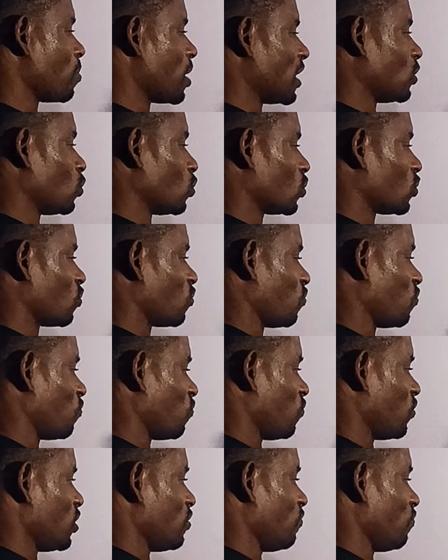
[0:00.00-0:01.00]
minus
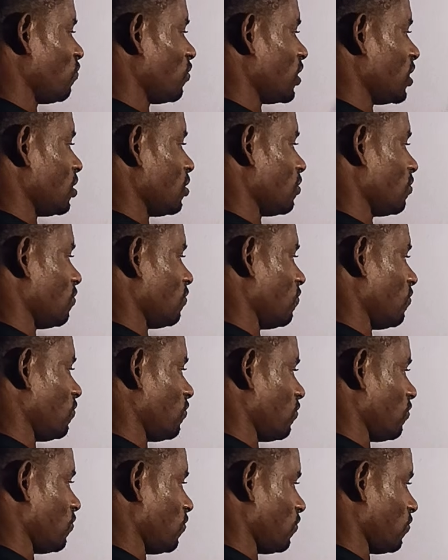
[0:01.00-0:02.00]

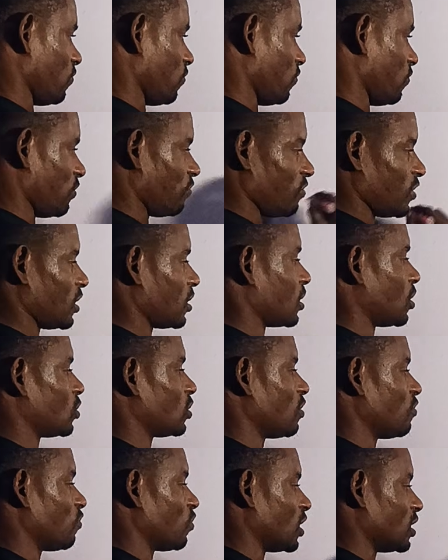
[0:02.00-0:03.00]
50,000,